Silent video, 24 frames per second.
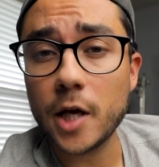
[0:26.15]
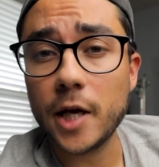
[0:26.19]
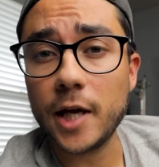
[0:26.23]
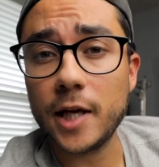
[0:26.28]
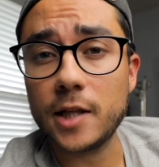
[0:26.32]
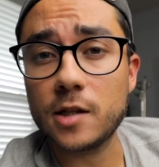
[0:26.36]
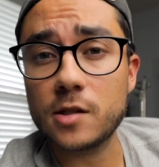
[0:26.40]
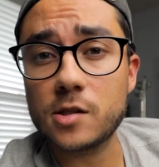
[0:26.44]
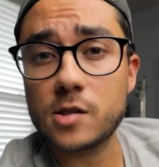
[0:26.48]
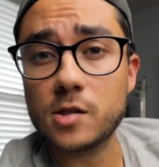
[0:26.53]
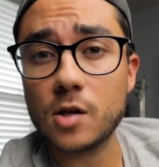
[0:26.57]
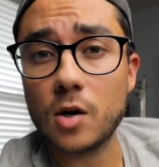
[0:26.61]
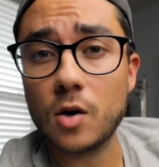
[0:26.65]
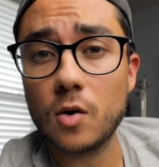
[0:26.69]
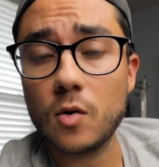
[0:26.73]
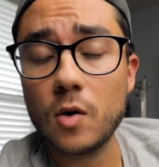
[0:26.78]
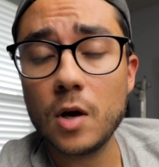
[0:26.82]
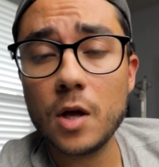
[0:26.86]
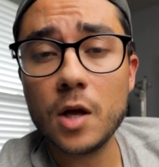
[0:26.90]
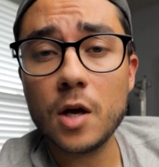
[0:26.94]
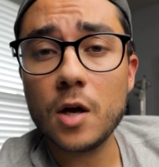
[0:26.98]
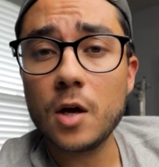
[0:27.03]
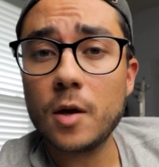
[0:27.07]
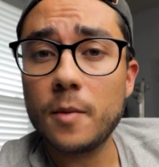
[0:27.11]
And so
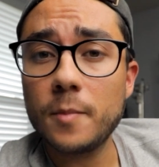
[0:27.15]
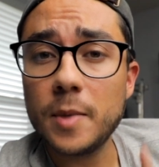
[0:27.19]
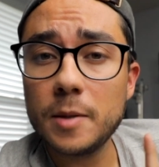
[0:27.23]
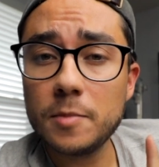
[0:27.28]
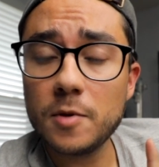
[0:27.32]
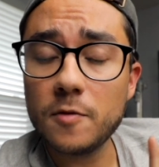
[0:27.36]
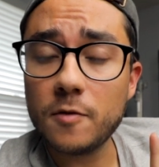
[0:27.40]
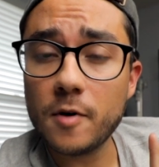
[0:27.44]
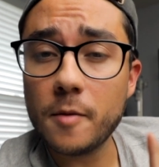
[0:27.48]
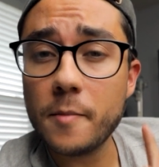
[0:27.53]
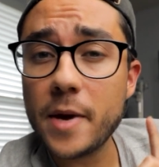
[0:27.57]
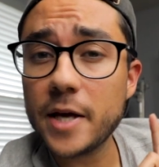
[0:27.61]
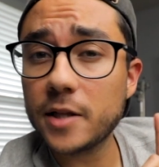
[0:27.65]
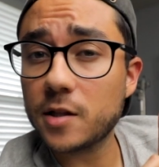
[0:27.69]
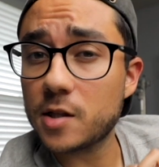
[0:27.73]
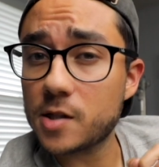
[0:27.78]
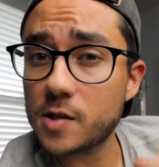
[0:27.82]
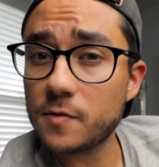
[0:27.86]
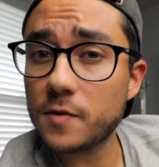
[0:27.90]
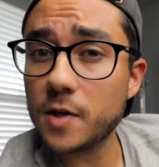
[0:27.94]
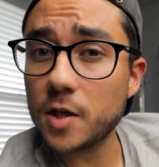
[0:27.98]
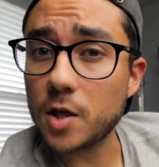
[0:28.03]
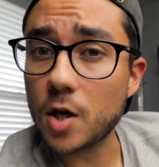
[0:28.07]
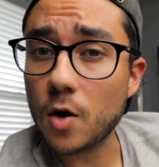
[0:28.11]
maybe if I make
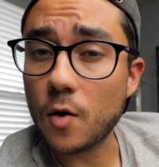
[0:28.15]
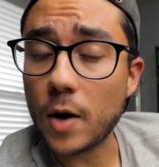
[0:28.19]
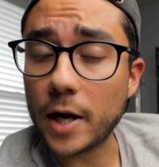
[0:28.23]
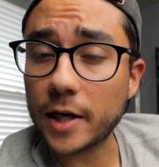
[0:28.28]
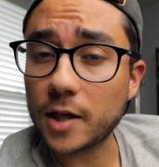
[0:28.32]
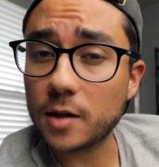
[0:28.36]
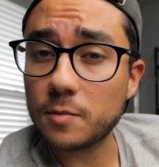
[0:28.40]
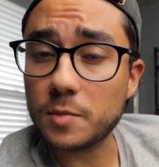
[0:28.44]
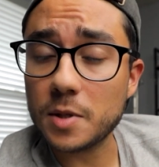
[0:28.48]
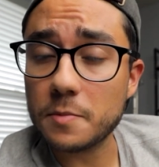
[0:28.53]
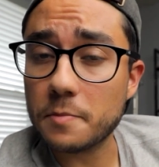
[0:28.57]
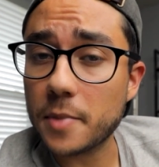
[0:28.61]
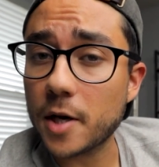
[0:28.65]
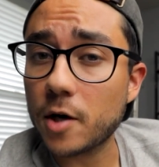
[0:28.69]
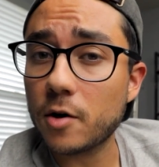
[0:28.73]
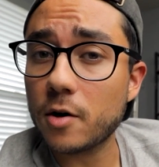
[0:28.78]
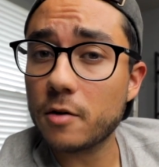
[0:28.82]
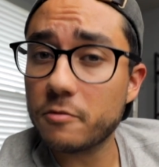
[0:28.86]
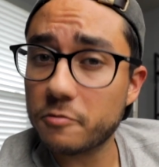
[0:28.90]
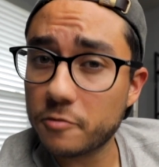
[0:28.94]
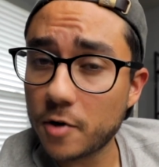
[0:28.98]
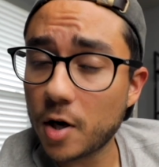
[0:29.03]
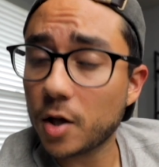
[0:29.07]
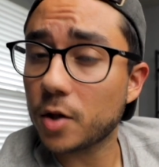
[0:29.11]
this video, I can be better
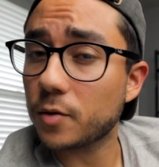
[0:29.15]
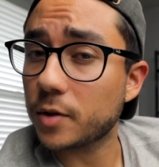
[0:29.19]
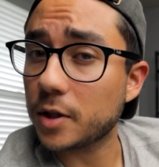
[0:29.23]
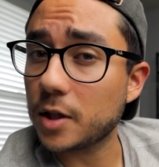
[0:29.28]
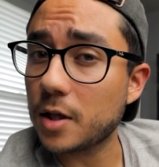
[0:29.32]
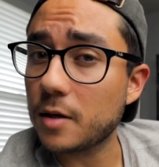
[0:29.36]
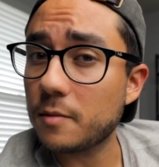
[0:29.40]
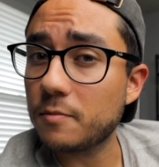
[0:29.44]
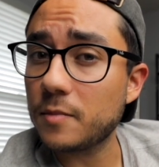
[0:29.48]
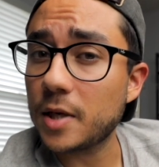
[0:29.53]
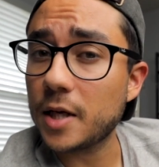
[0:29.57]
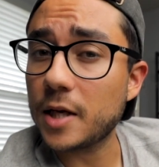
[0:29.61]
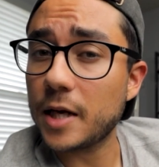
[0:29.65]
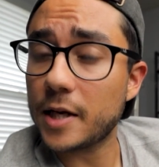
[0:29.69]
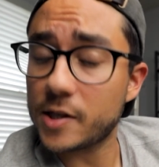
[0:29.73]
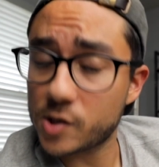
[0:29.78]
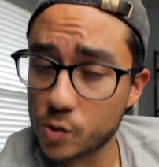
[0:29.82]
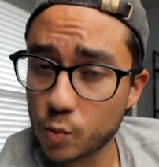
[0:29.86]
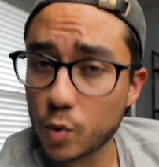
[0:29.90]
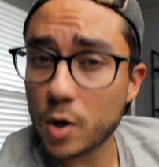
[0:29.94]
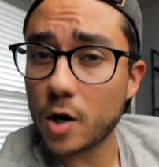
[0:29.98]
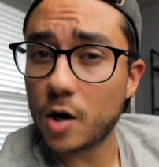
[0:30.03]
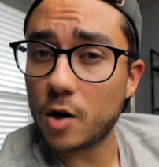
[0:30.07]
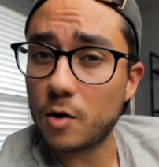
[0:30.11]
at following them as
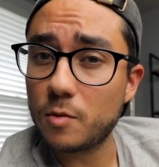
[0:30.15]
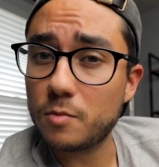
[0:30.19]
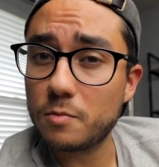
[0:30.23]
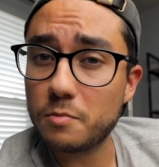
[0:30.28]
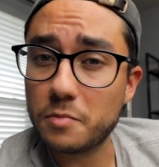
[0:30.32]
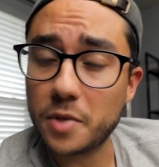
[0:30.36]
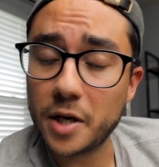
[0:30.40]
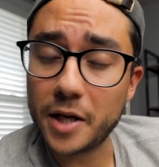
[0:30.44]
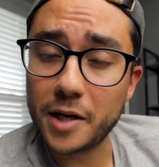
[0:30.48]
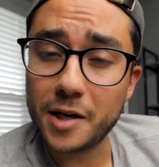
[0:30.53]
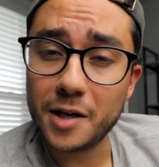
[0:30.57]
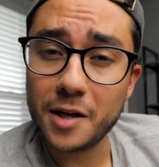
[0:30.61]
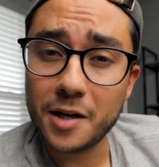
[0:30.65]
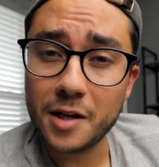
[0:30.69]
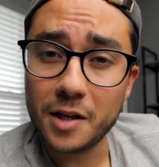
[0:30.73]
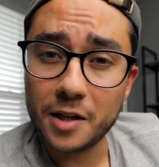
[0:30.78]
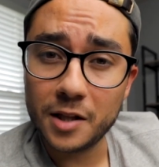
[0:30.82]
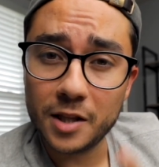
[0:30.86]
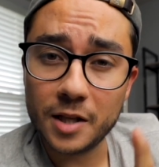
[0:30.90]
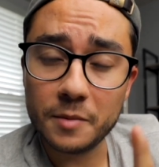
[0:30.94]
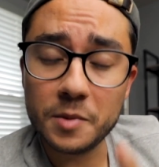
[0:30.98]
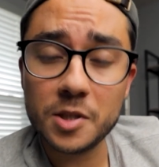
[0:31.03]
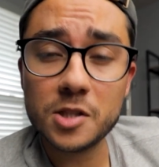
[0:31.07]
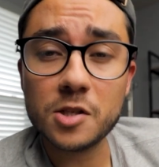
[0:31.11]
well. But
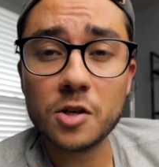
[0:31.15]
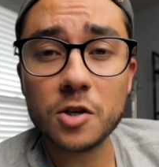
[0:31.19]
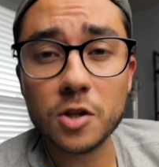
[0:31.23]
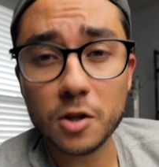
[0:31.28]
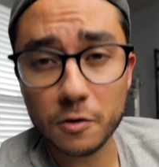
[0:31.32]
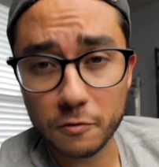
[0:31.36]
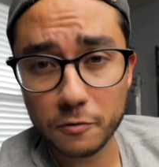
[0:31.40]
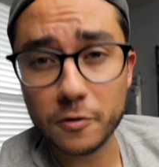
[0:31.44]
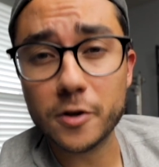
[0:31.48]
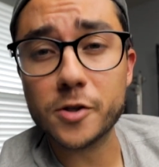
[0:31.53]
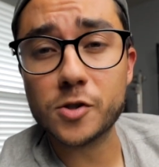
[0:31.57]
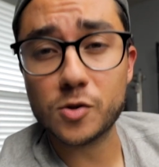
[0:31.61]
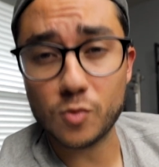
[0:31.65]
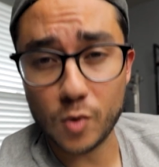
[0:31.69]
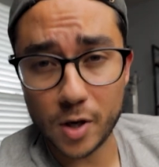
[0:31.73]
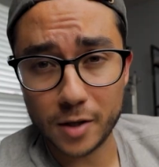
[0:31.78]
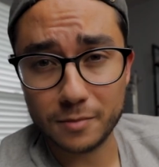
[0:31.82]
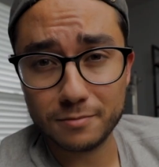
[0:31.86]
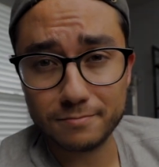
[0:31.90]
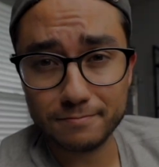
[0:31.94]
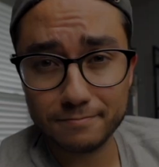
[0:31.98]
let me tell you the first one.